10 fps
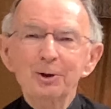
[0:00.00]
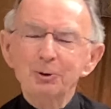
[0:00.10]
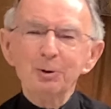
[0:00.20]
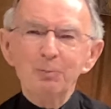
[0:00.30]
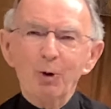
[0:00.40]

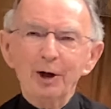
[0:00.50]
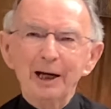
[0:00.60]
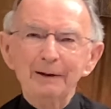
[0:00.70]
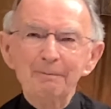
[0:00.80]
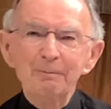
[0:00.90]
Good
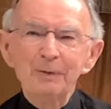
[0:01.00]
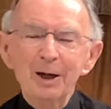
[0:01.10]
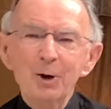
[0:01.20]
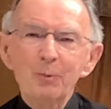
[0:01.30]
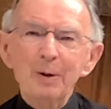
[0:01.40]
morning.
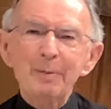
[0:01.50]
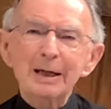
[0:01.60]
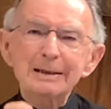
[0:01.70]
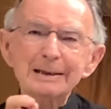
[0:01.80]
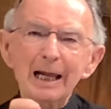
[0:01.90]
We
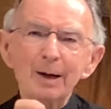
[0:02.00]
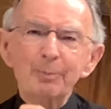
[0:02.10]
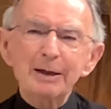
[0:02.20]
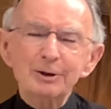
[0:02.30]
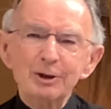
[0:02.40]
may
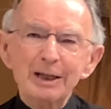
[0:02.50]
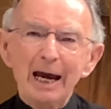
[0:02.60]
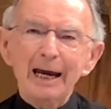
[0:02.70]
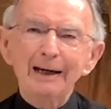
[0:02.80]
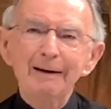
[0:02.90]
celebrate
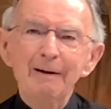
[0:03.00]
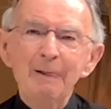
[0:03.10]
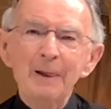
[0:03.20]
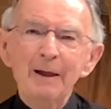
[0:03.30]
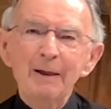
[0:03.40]
today
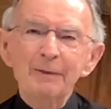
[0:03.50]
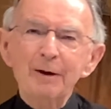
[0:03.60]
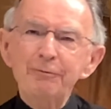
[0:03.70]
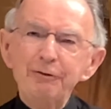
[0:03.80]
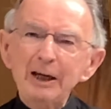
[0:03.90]

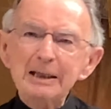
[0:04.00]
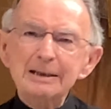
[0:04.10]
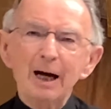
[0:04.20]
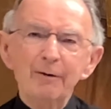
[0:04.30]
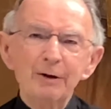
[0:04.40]
the
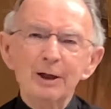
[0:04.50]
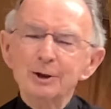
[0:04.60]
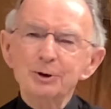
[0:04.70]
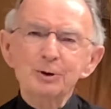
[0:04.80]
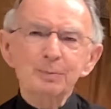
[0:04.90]
feast of
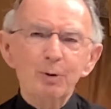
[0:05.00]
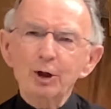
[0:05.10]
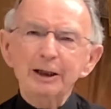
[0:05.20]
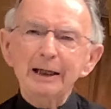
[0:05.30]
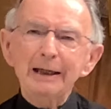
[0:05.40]

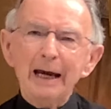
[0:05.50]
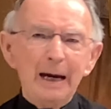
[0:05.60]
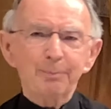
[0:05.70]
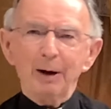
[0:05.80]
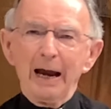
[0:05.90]
Smirky
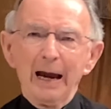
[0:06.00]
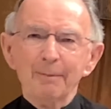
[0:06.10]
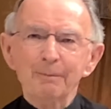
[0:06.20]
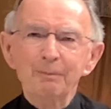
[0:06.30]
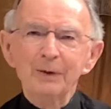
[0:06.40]

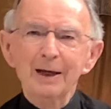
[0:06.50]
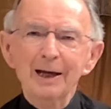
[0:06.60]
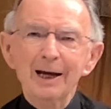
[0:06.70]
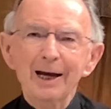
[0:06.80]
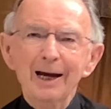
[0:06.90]
Abraham.
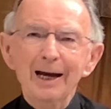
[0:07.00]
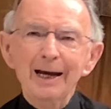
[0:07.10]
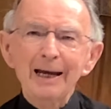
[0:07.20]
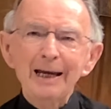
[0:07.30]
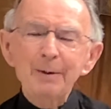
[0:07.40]

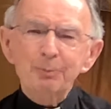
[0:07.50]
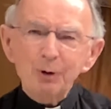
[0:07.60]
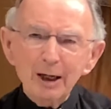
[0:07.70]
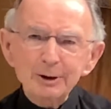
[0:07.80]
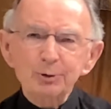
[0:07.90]
He
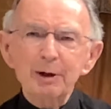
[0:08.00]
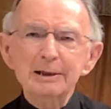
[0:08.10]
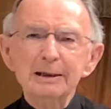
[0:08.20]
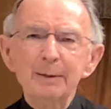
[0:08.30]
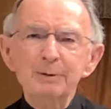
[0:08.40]

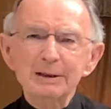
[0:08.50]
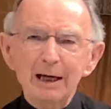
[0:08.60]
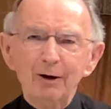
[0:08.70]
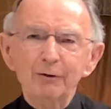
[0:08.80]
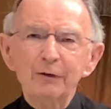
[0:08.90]
prostrates
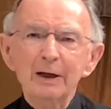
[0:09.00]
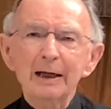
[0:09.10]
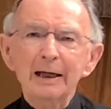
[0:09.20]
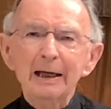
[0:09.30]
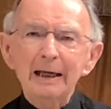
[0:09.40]
himself
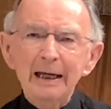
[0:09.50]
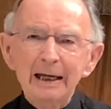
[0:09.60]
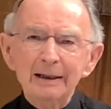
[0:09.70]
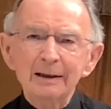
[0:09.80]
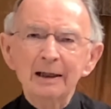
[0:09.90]

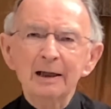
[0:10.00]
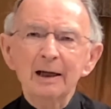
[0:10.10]
in